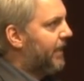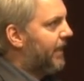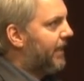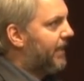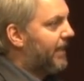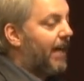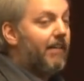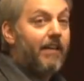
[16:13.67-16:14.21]

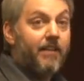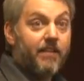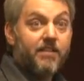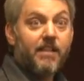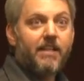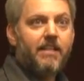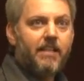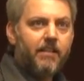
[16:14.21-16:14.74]
and I like
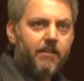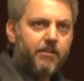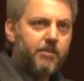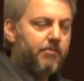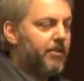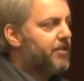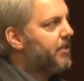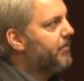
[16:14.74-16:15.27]
this idea that
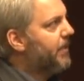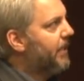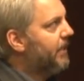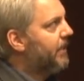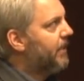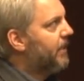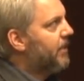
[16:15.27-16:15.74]
you're pitching me,